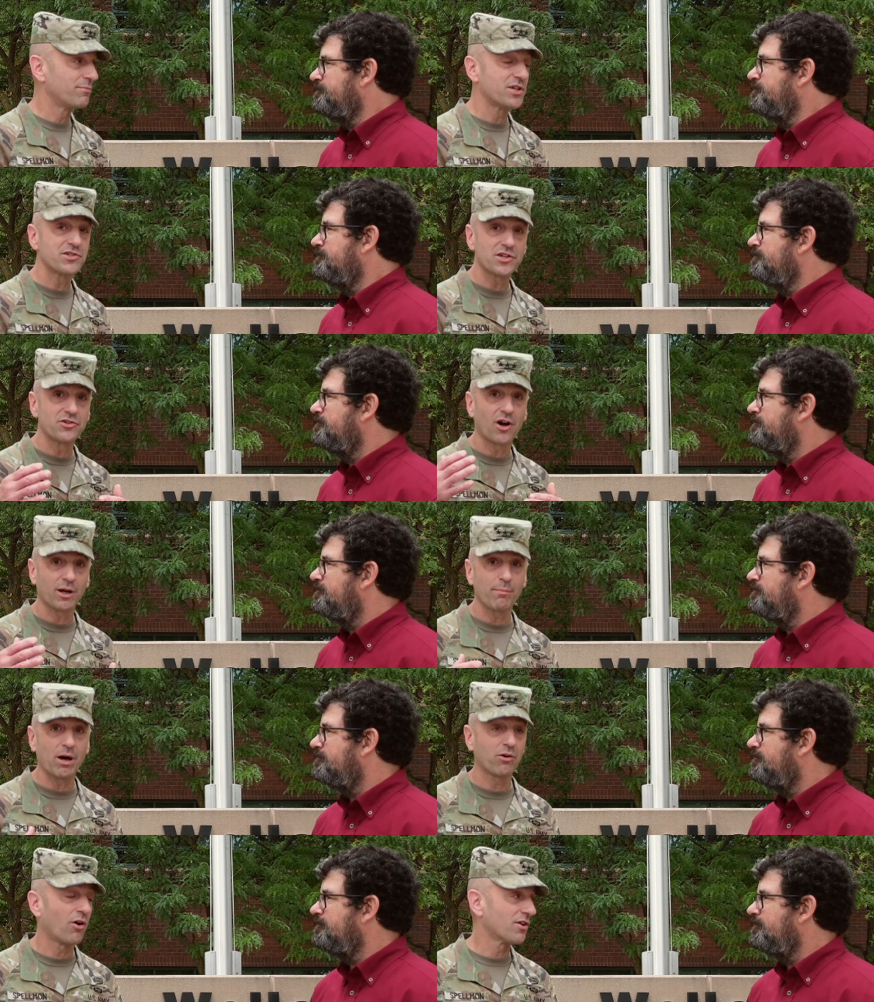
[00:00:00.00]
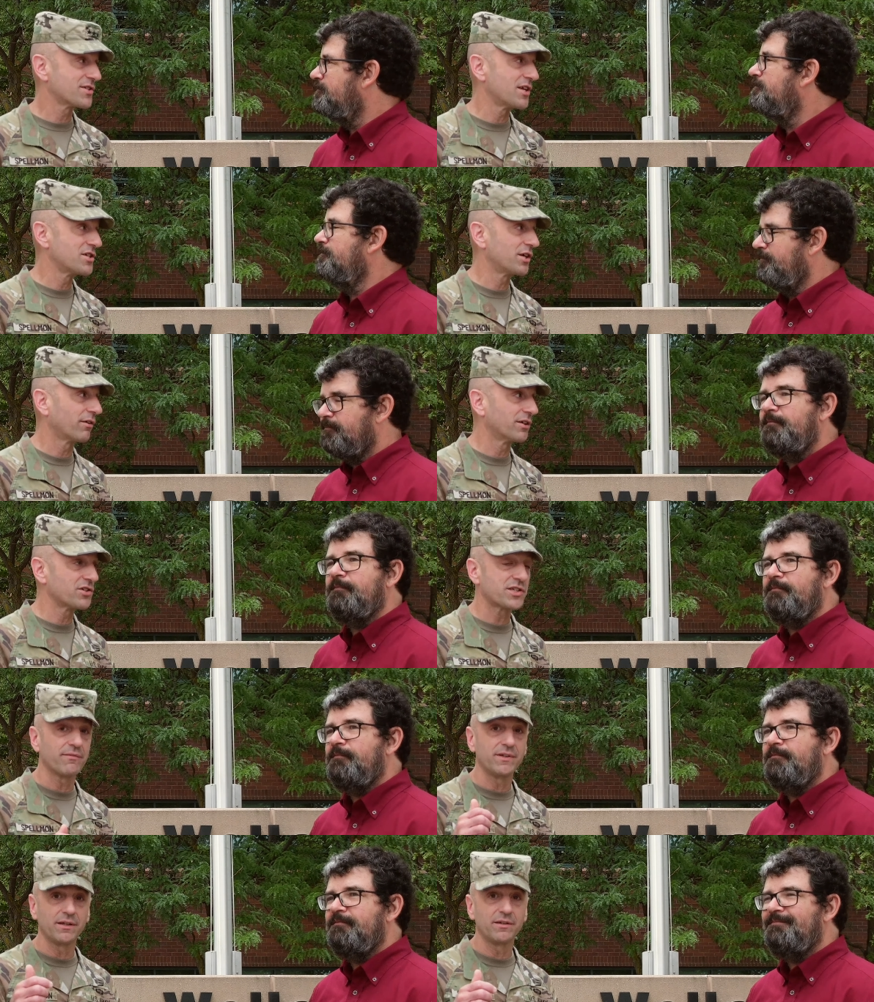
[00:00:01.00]
Speaker 1: just to talk about cost engineering,
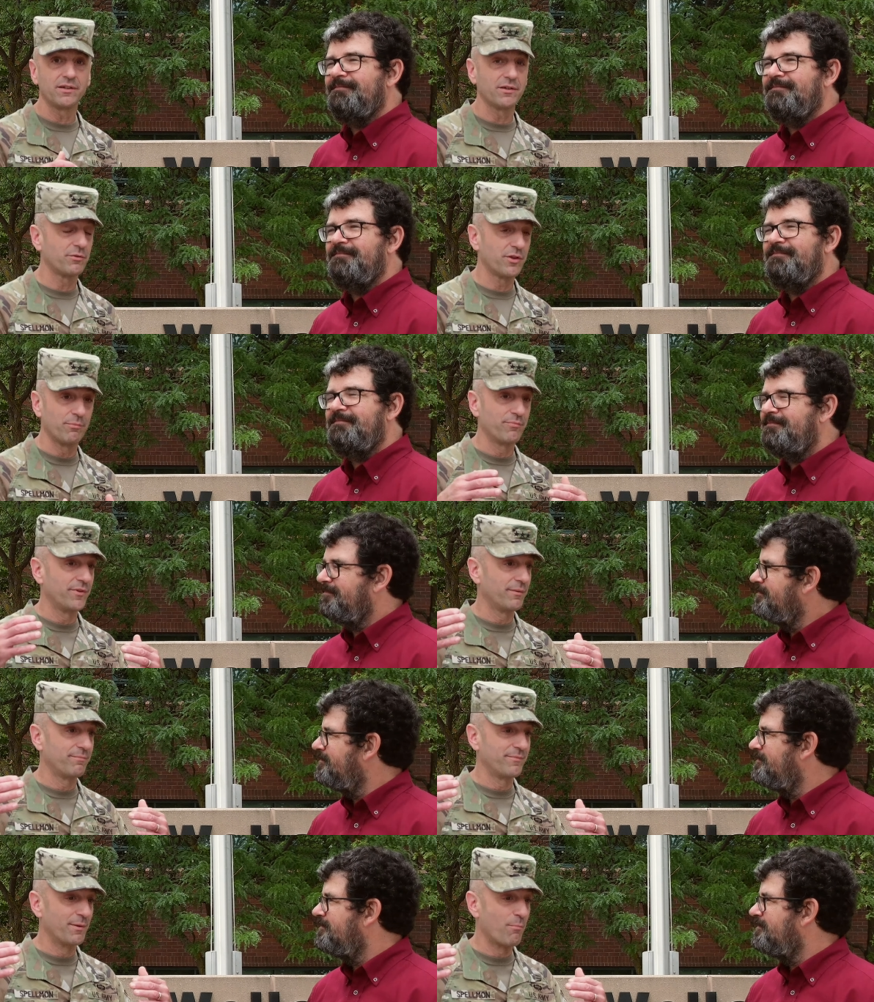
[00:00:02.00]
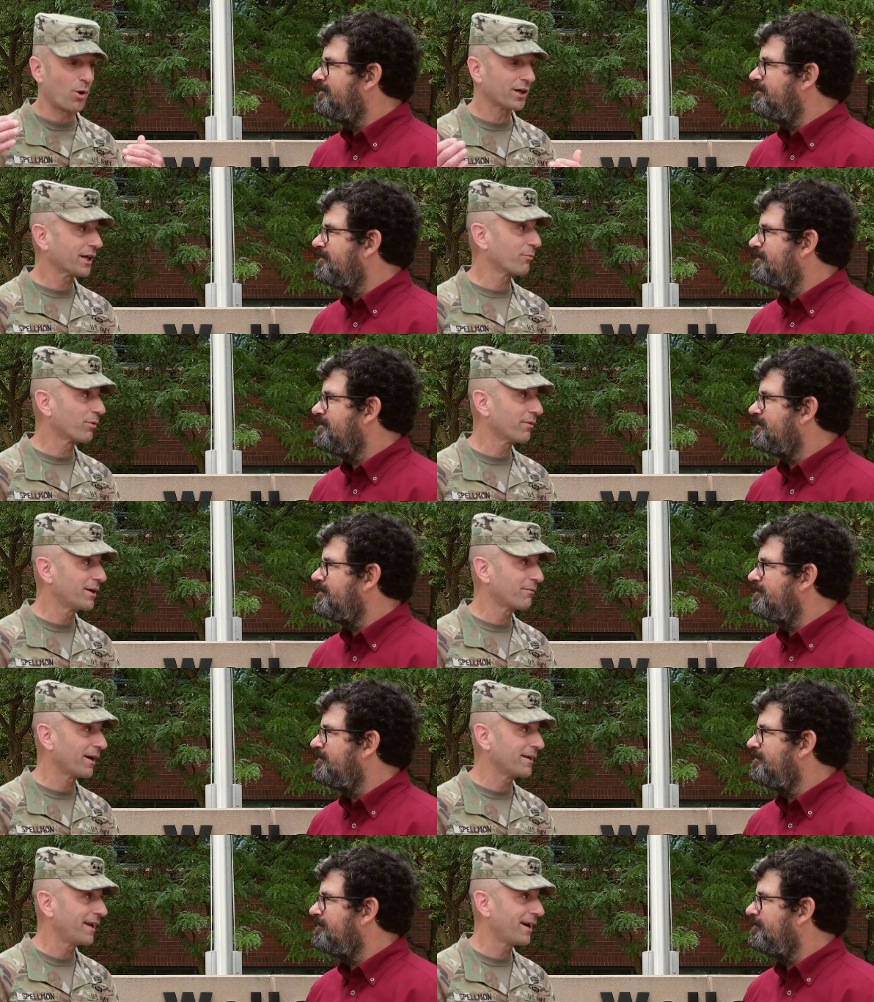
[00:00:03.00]
just given the the, the, the, the market we're
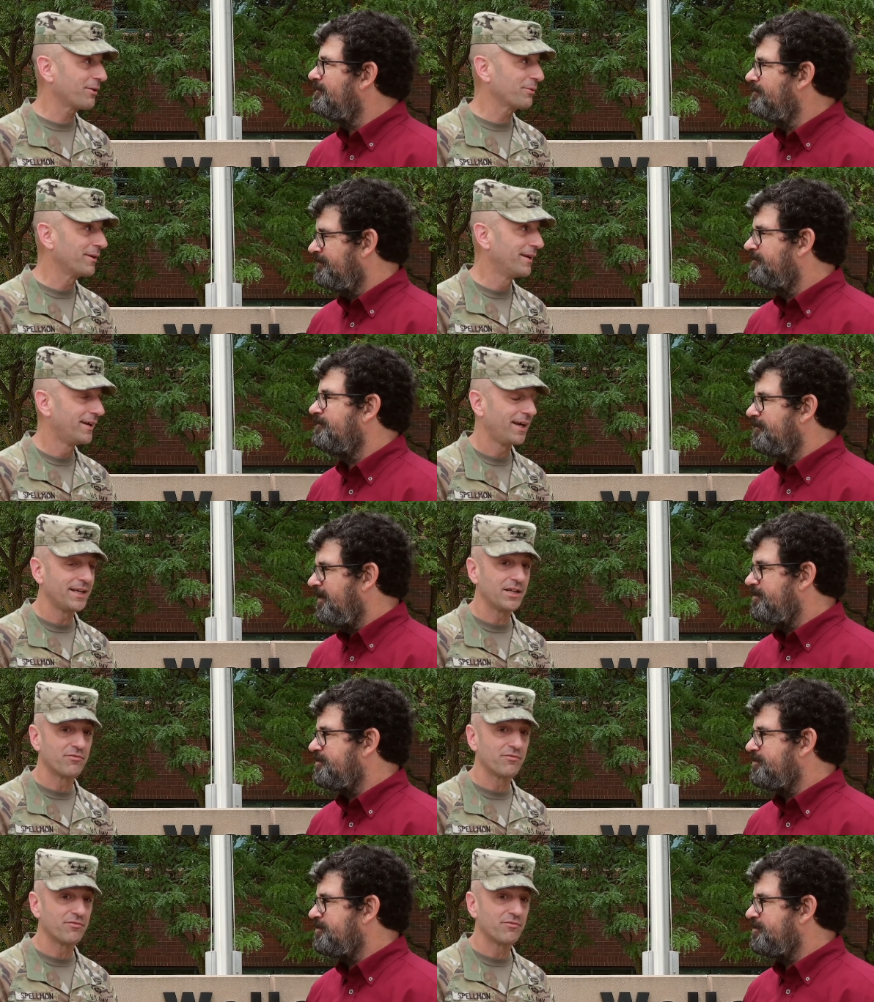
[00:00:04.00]
in right now and the